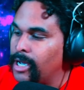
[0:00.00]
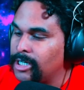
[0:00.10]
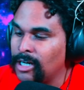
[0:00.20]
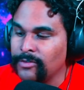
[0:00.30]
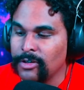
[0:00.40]

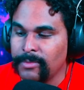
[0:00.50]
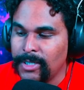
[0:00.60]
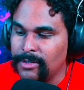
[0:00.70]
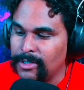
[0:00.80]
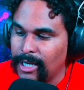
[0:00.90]
covering me
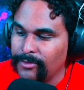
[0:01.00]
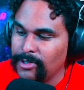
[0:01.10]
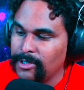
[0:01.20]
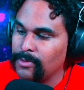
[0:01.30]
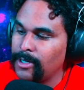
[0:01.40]
and
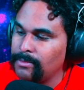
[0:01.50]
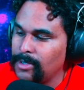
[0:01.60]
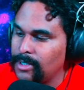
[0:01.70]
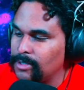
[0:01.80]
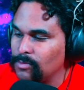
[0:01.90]
everything around
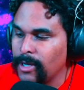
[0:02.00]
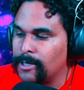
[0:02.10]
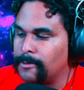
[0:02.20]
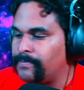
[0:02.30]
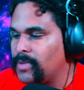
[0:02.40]
me in red.